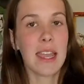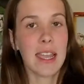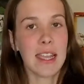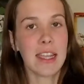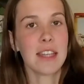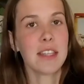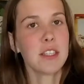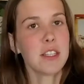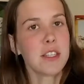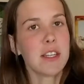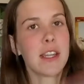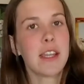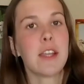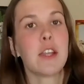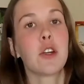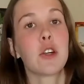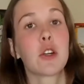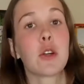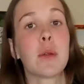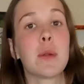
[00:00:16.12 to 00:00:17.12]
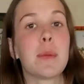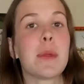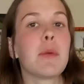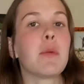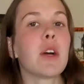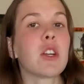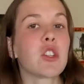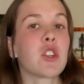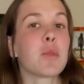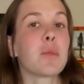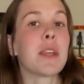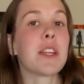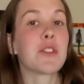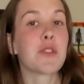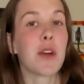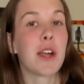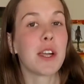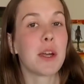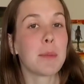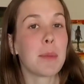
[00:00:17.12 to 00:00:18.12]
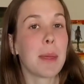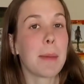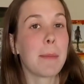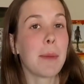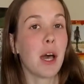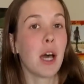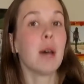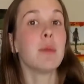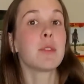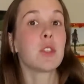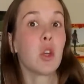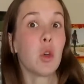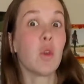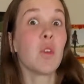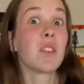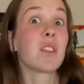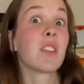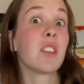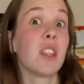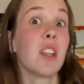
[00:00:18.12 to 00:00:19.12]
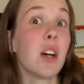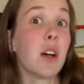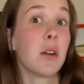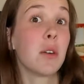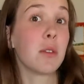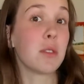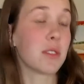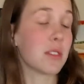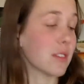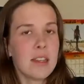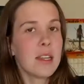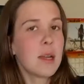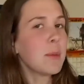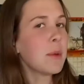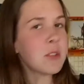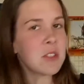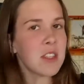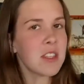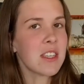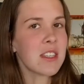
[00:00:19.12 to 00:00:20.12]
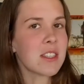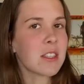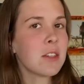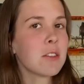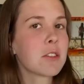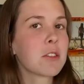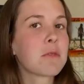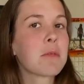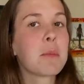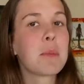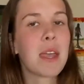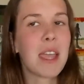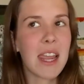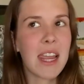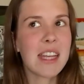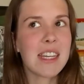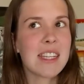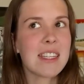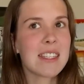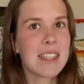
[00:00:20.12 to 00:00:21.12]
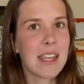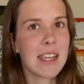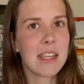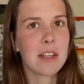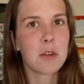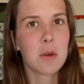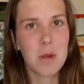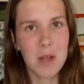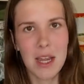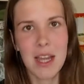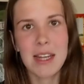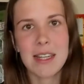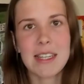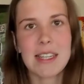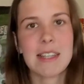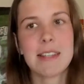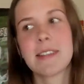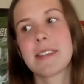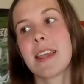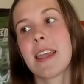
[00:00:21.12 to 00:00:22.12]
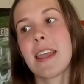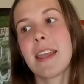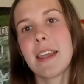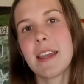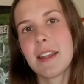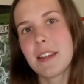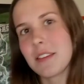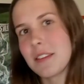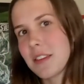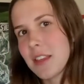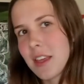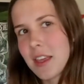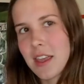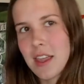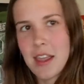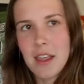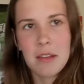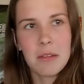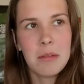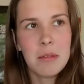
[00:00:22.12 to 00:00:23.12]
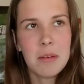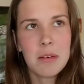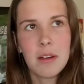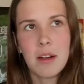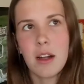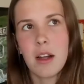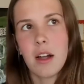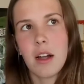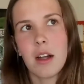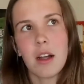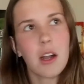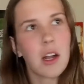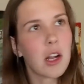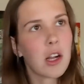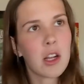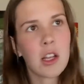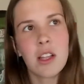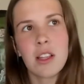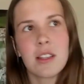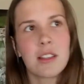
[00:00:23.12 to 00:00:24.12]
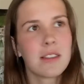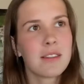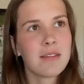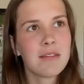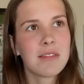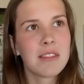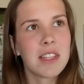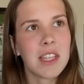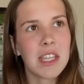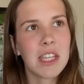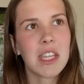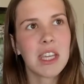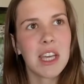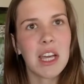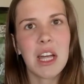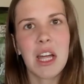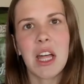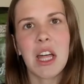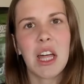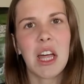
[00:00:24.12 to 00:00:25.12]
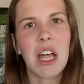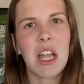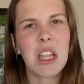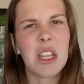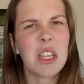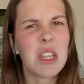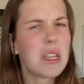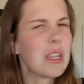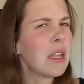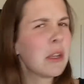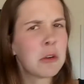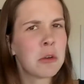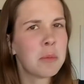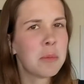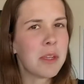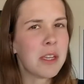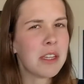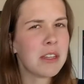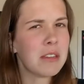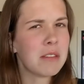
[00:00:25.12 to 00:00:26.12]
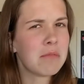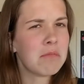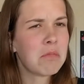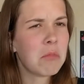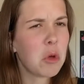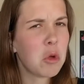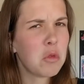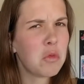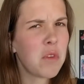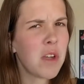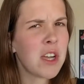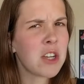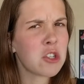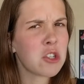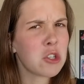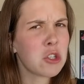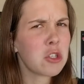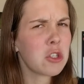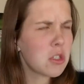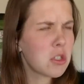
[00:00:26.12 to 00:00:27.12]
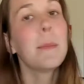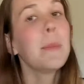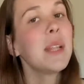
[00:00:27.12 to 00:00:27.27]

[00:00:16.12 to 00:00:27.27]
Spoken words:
And today you're going to be watching me try on my mom's old clothes. Now most of these clothes are from the 80s and or 90s, and they are a little bit old-fashioned.